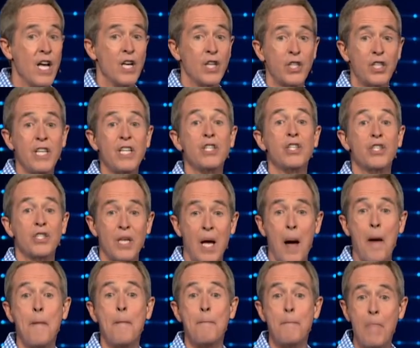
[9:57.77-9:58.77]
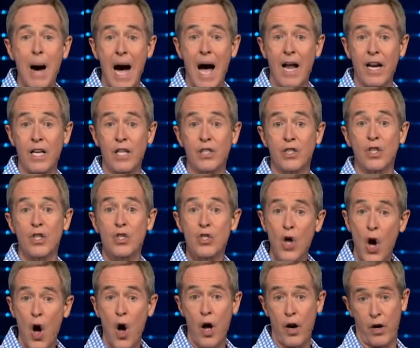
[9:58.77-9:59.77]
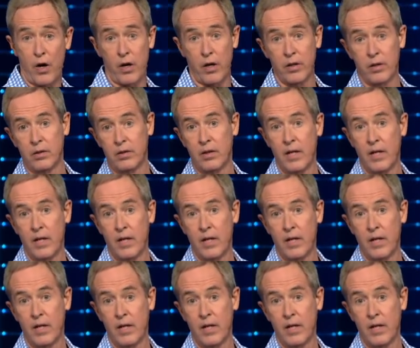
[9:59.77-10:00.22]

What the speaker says: she's somebody's daughter.